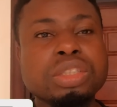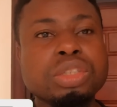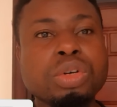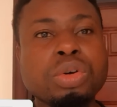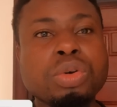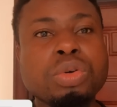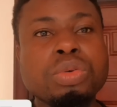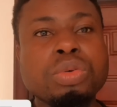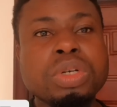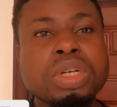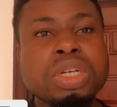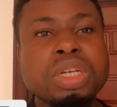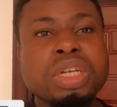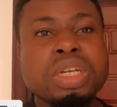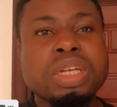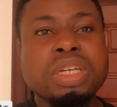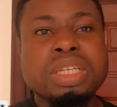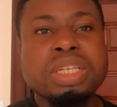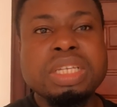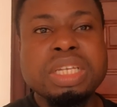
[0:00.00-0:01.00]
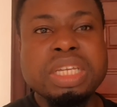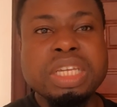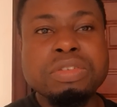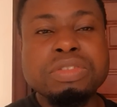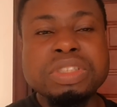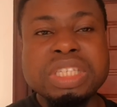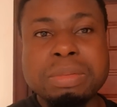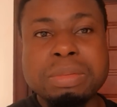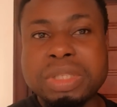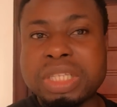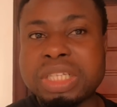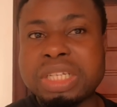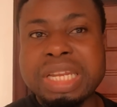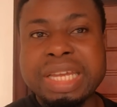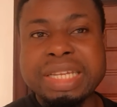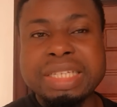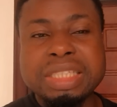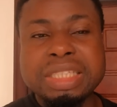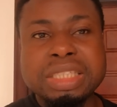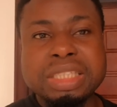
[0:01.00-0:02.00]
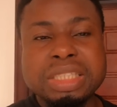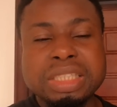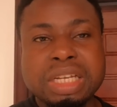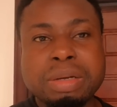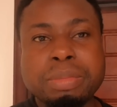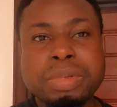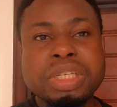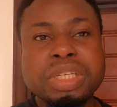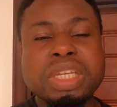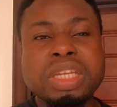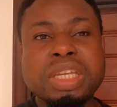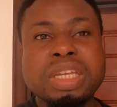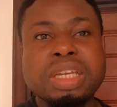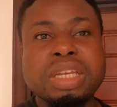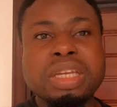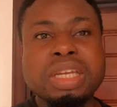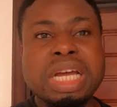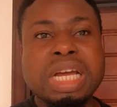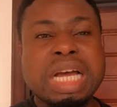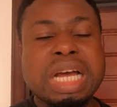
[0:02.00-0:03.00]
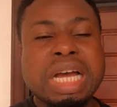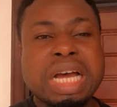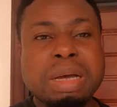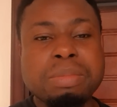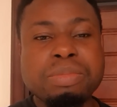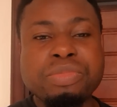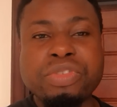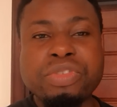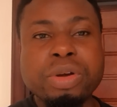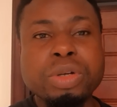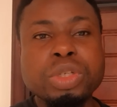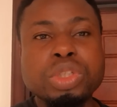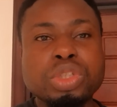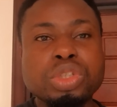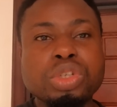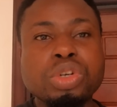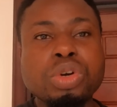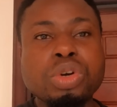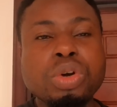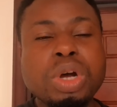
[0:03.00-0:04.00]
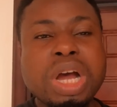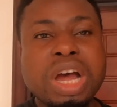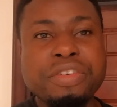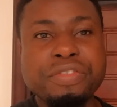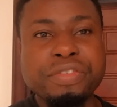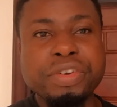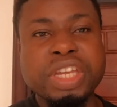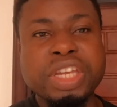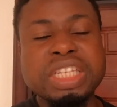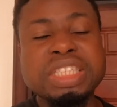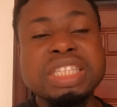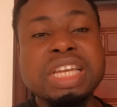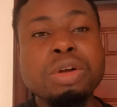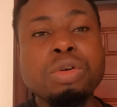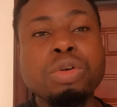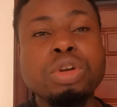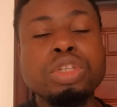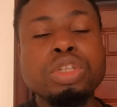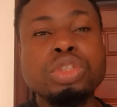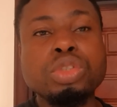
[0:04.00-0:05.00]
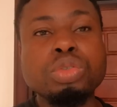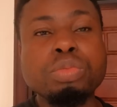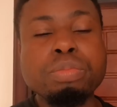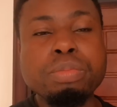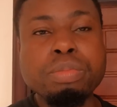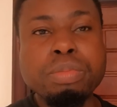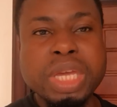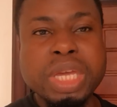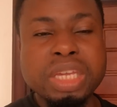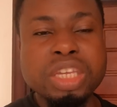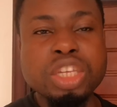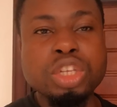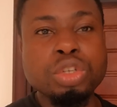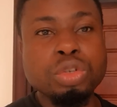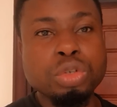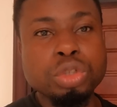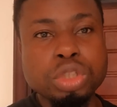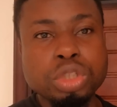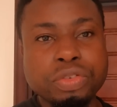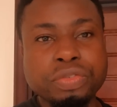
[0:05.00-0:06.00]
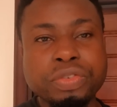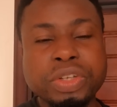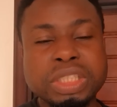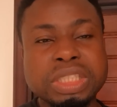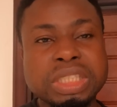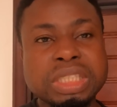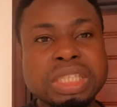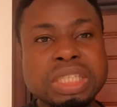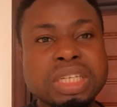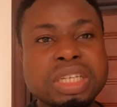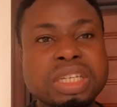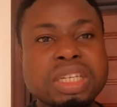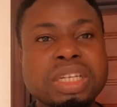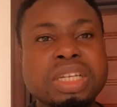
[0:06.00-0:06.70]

So if something like this is coming here, I'm very sure Africans are going to make use of it